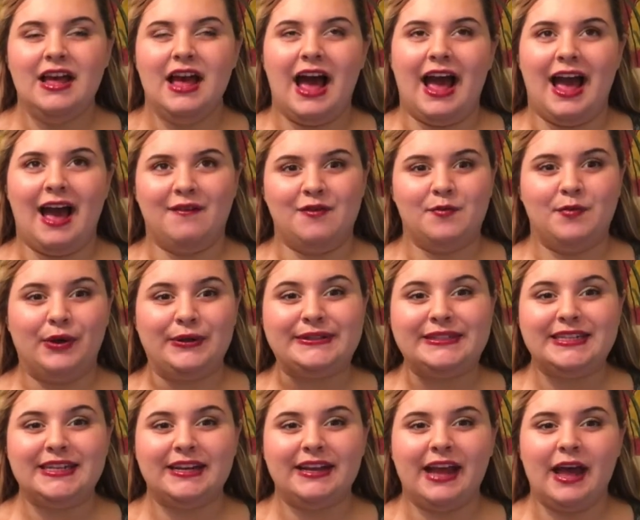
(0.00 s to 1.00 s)
I haven't
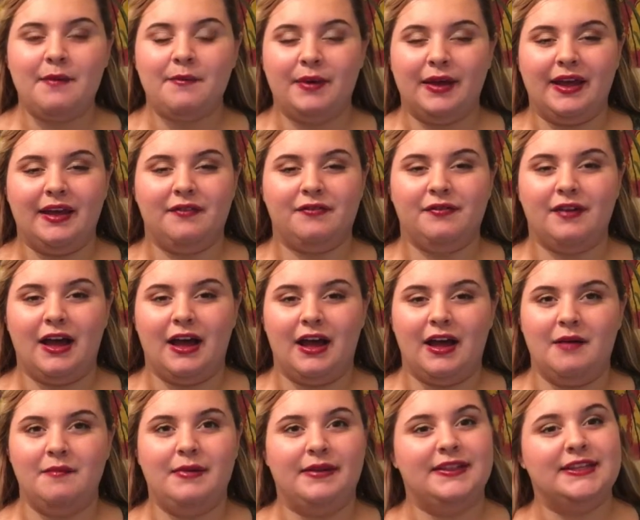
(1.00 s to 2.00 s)
posted it yet, but if
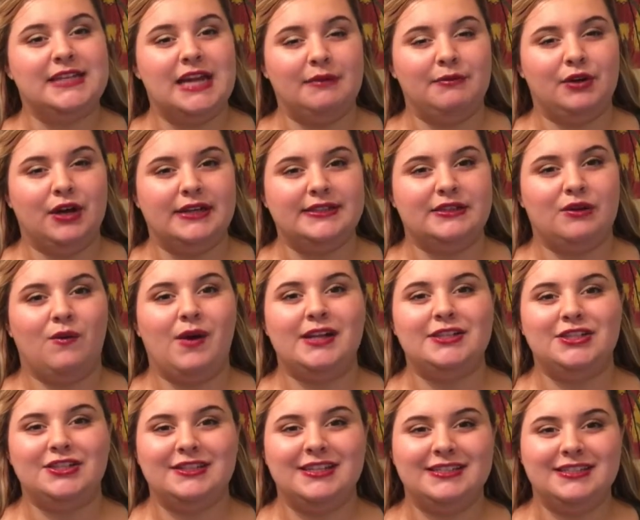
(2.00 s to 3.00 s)
by the time you guys are
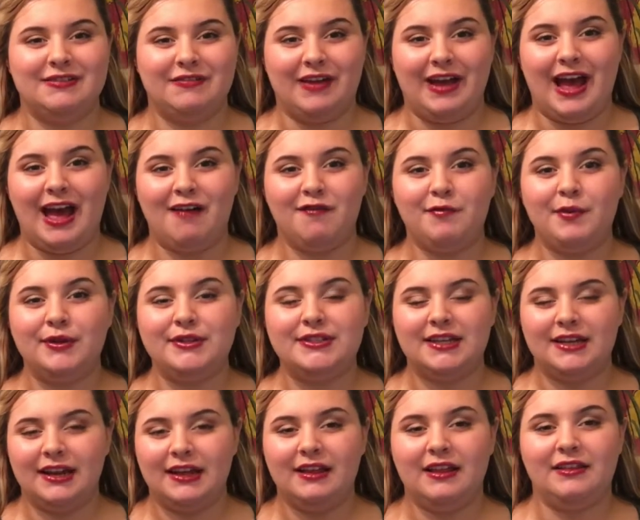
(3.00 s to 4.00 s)
watching this, if I have
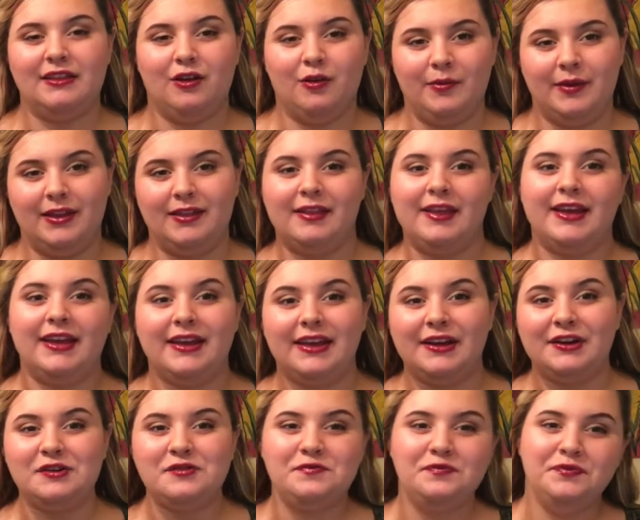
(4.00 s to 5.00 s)
posted it, there'll be a link
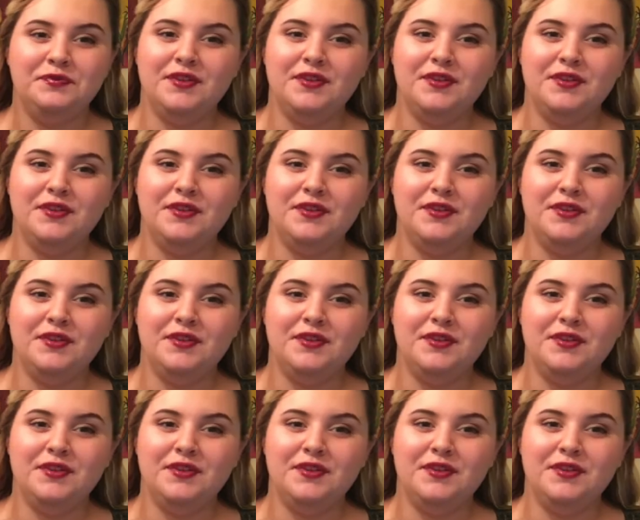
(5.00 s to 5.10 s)
here.